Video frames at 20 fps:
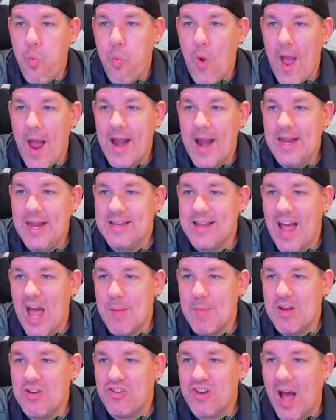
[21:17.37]
Any
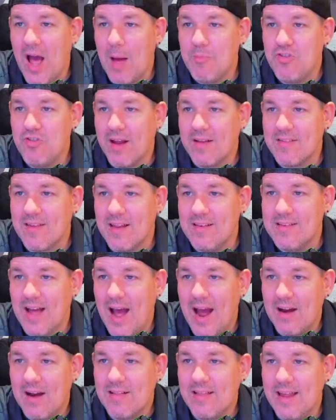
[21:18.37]
damaged objects
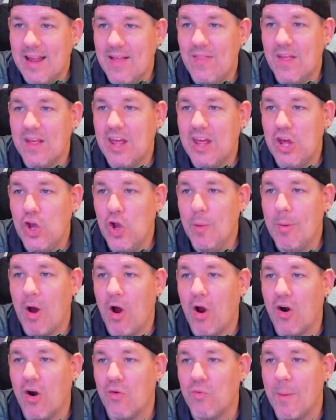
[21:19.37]
entirely in the cube
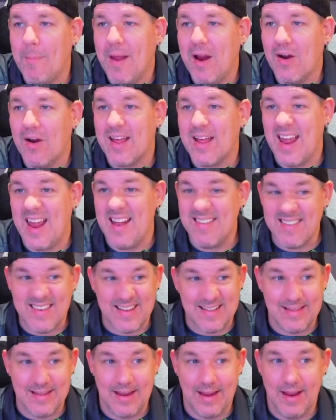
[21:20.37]
are repaired
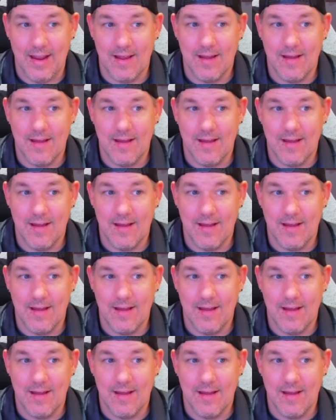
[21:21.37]
instantly.